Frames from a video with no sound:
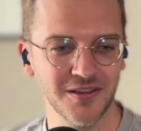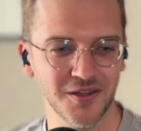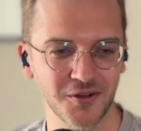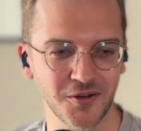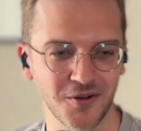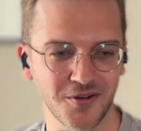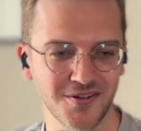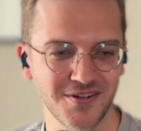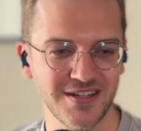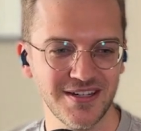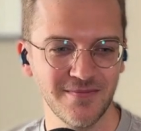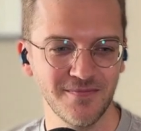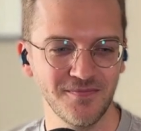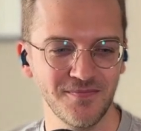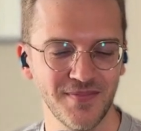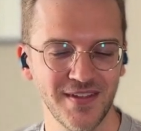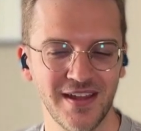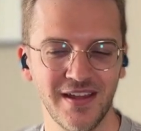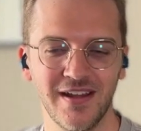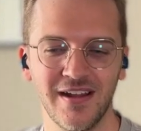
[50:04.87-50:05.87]
be learned
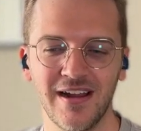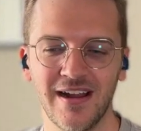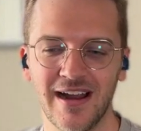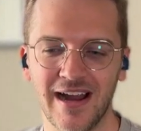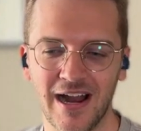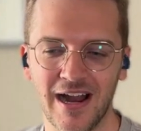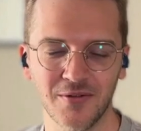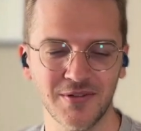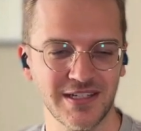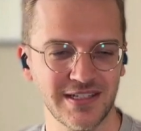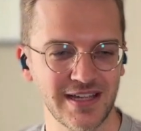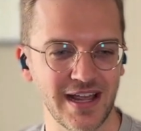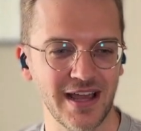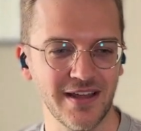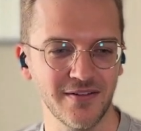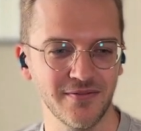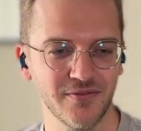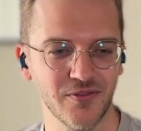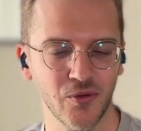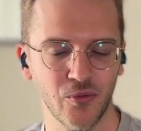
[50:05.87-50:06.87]

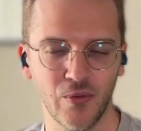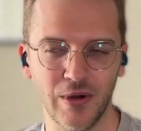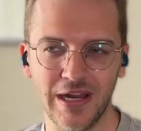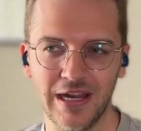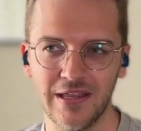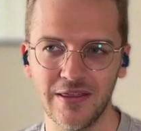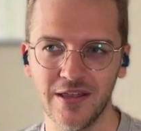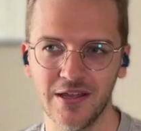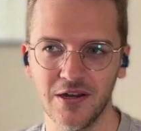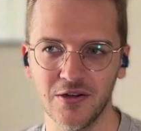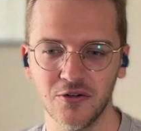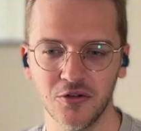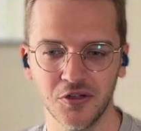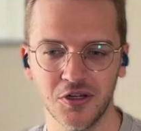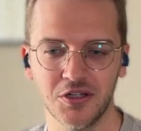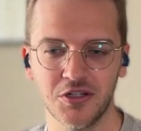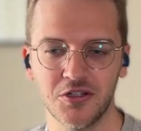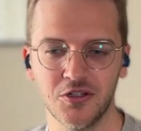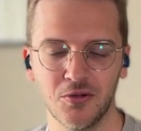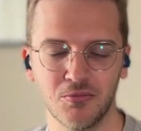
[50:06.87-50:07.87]
outside of the way that a
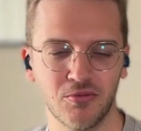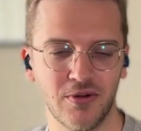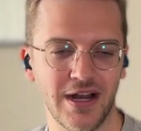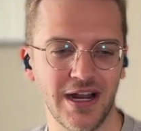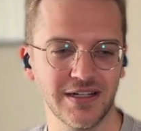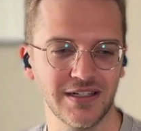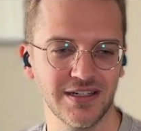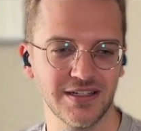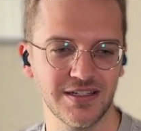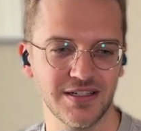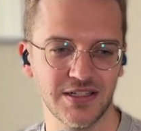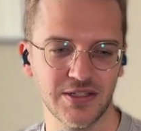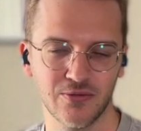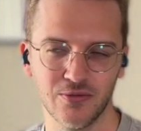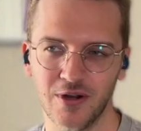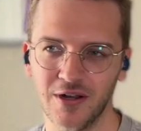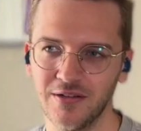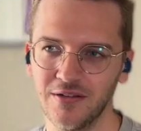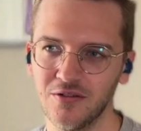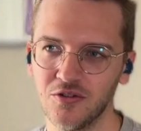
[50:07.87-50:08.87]
traditional practice
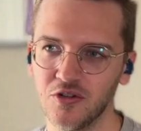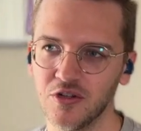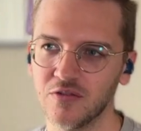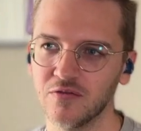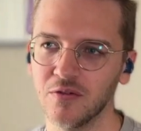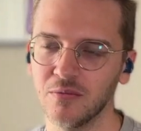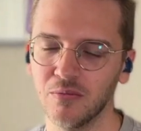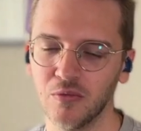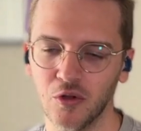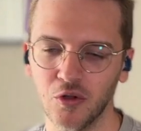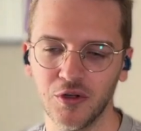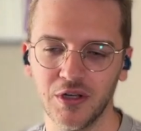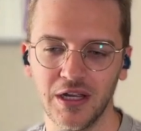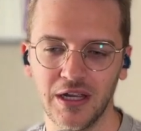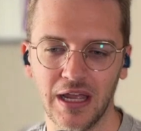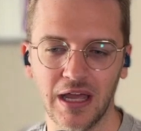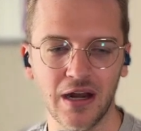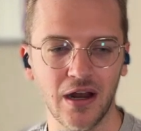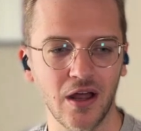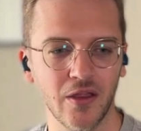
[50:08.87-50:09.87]
is run, just from
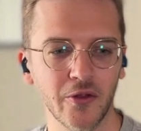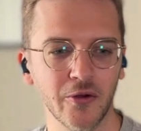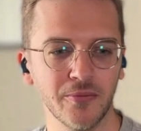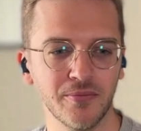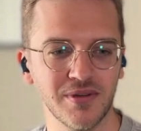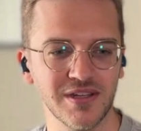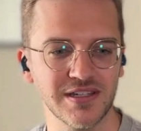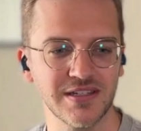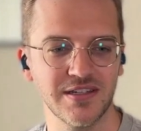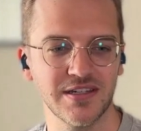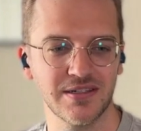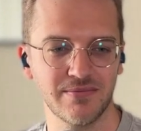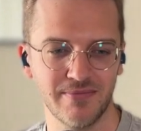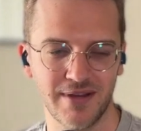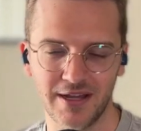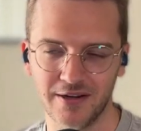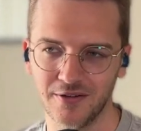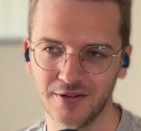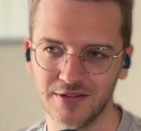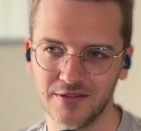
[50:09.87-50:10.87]
looking at other
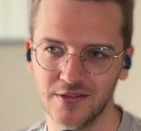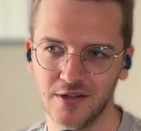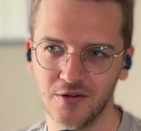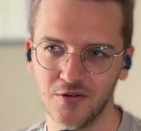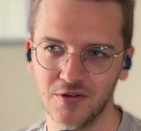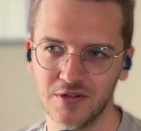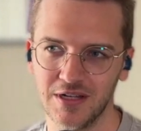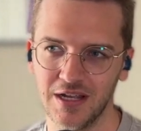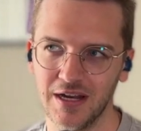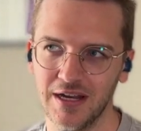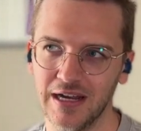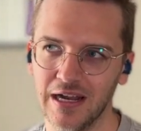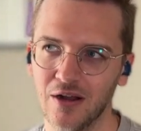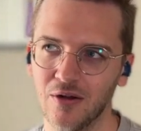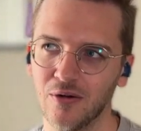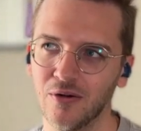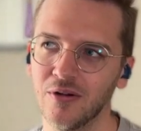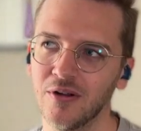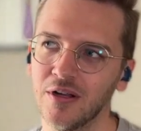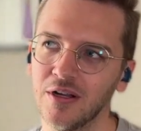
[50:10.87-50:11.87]
business models and understanding
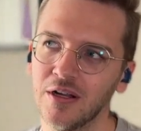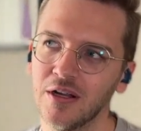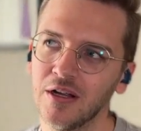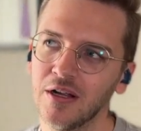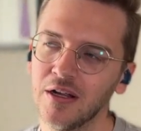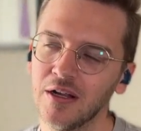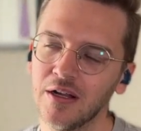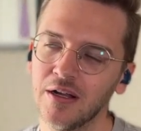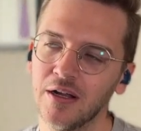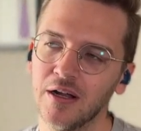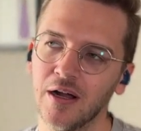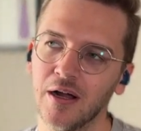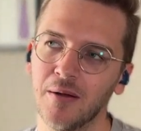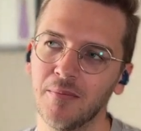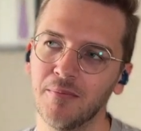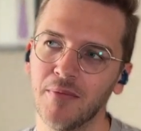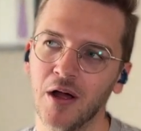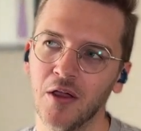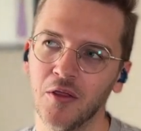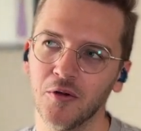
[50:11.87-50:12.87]
how
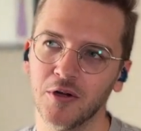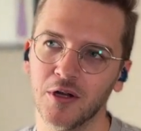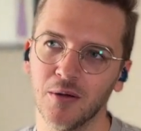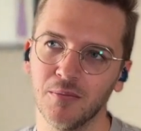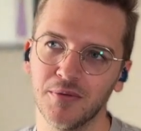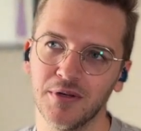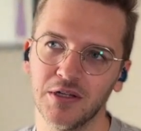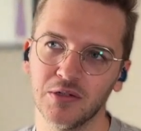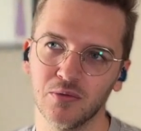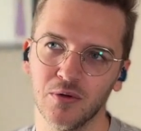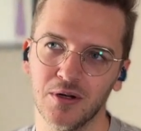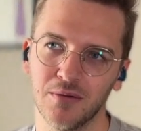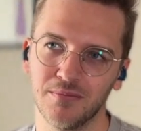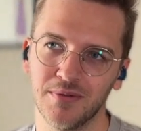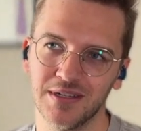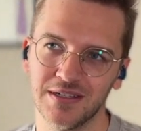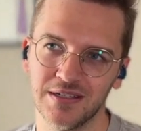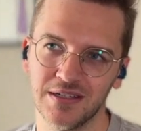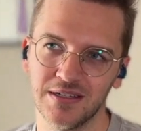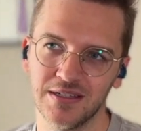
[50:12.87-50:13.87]
other companies run
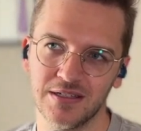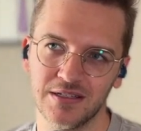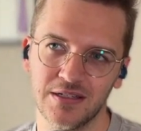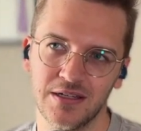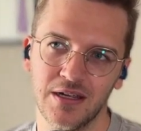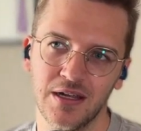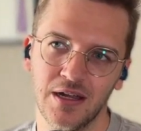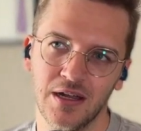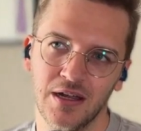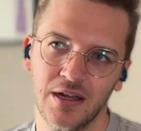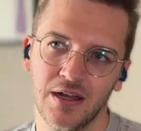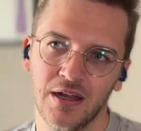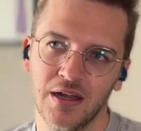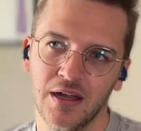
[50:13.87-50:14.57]
a business.